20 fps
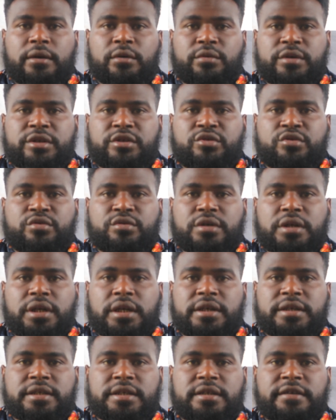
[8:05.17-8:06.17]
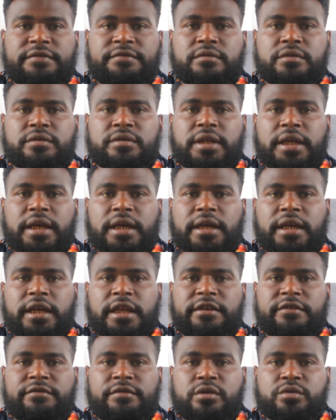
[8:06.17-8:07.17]
which could stifle their
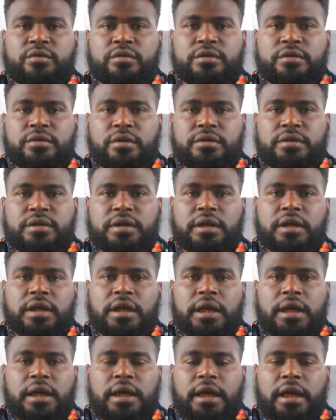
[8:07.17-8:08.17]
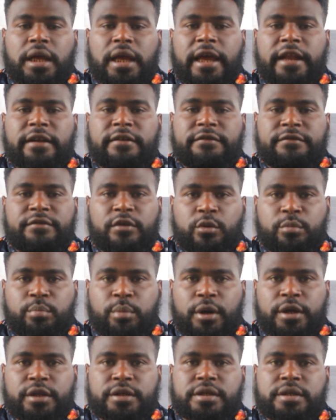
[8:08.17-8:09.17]
individual thoughts and
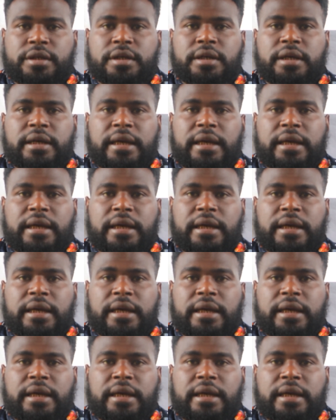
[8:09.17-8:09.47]
viewpoints.